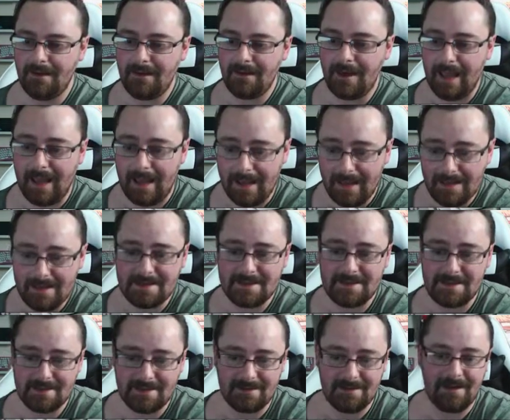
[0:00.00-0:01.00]
It
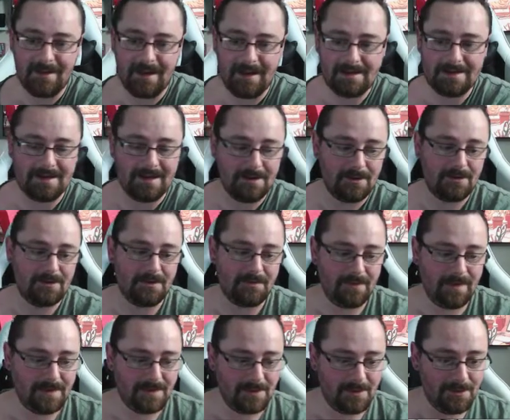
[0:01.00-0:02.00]
is an
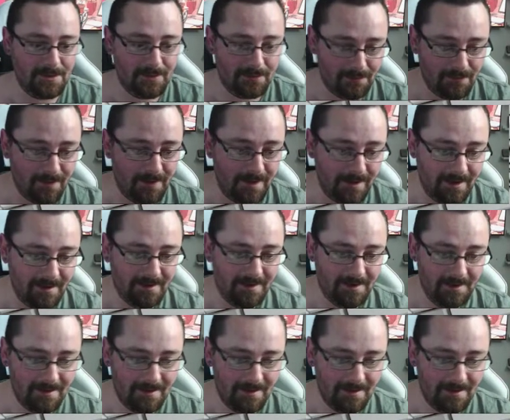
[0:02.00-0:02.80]
1800v2. You're right.